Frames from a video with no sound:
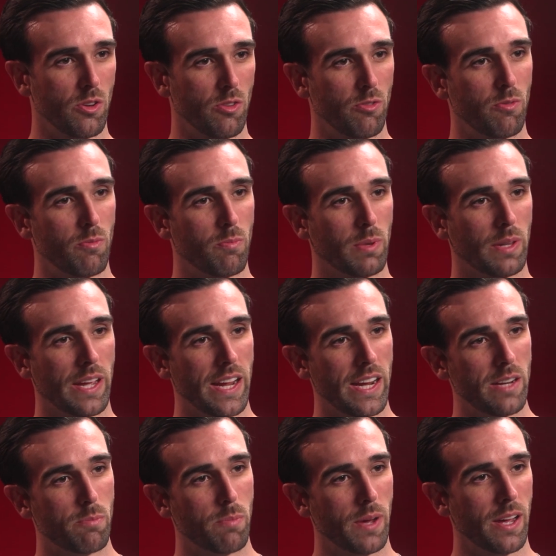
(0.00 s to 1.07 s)
have
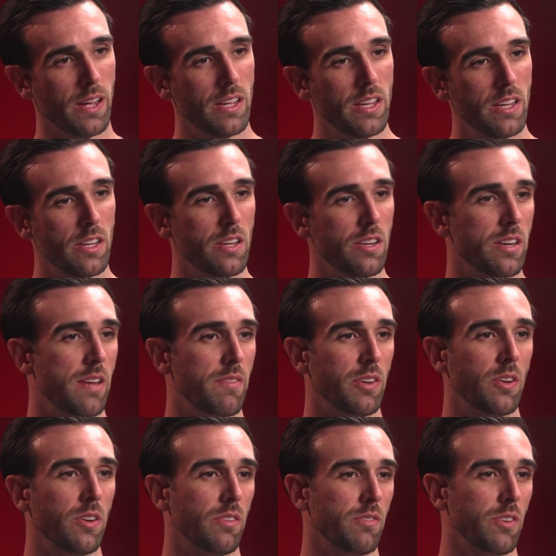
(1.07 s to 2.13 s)
played, but you never
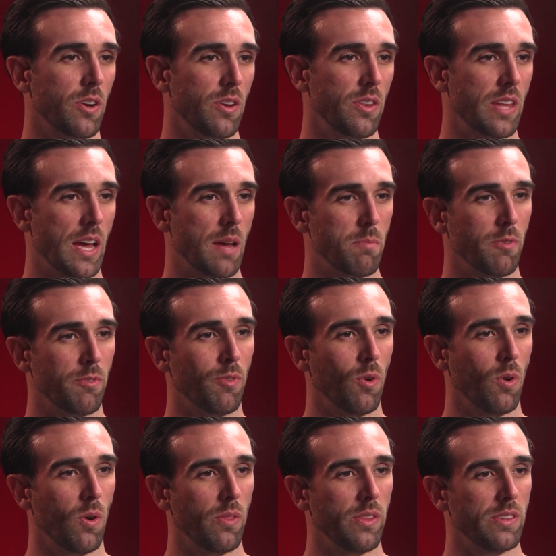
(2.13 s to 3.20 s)
could have known that
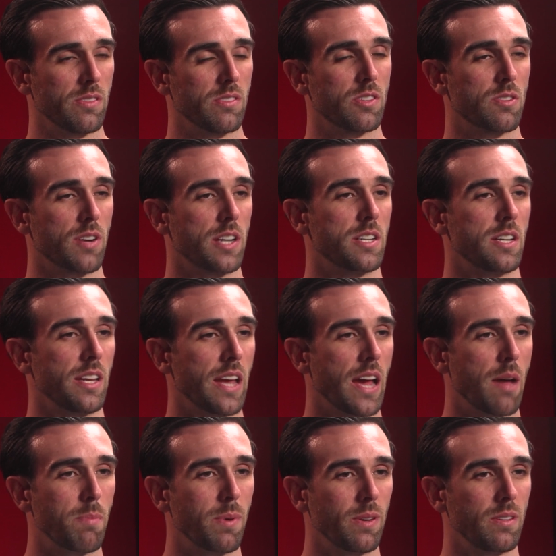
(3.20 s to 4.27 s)
before this tragedy
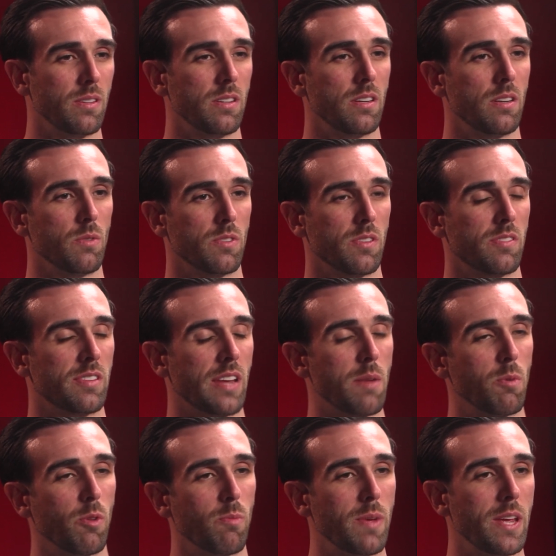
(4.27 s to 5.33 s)
happened. And it was the same
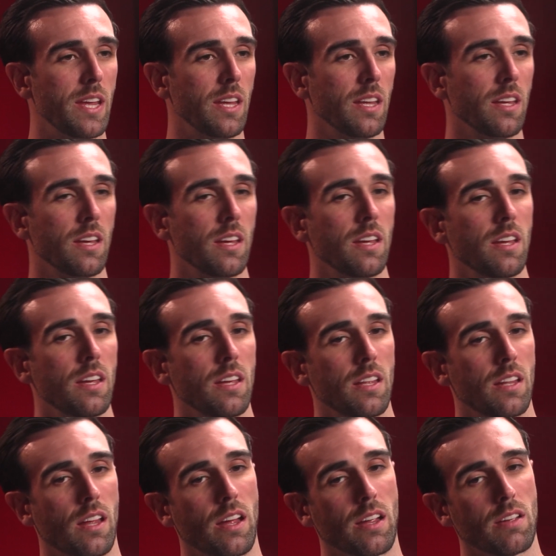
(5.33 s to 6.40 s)
with me.
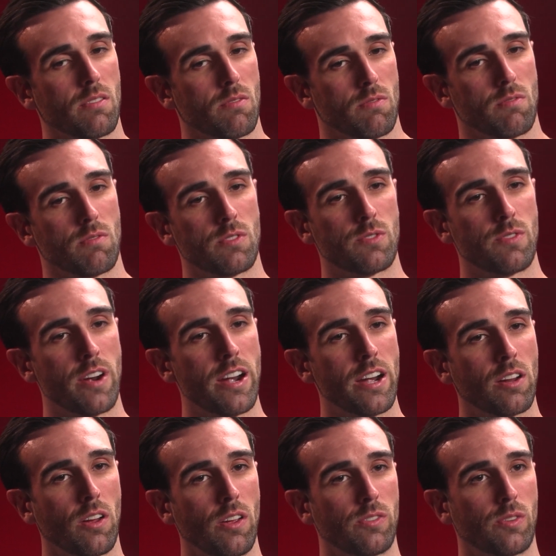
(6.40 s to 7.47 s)
Like, was very
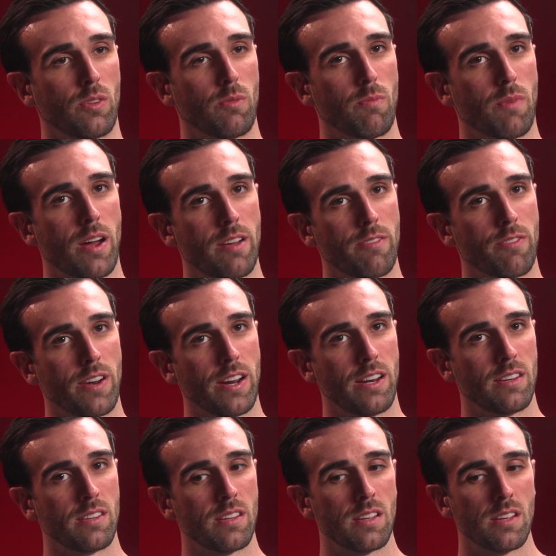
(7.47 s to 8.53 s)
close with my
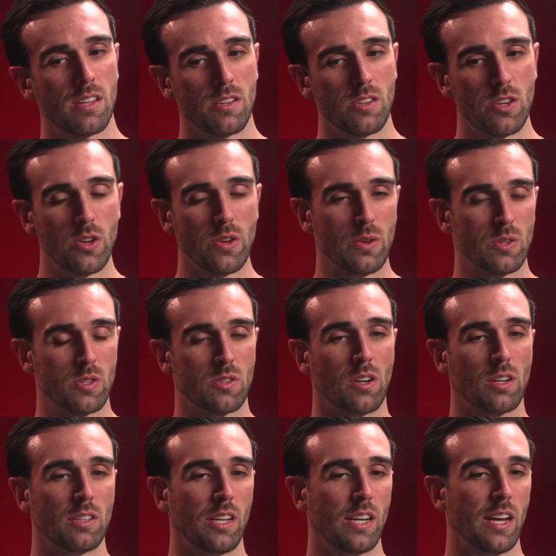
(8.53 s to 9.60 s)
friend, knew he was
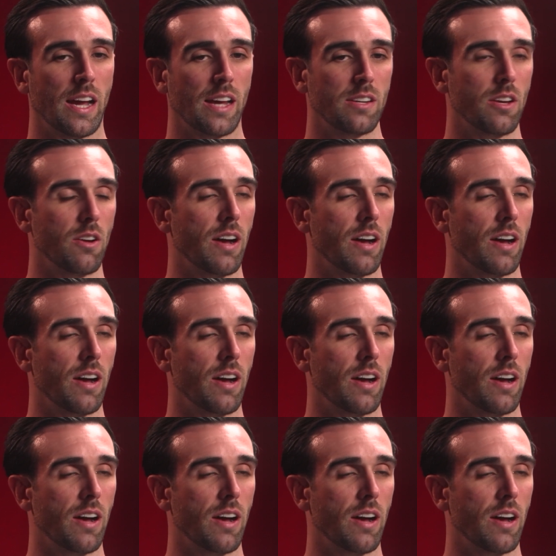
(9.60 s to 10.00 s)
struggling, had no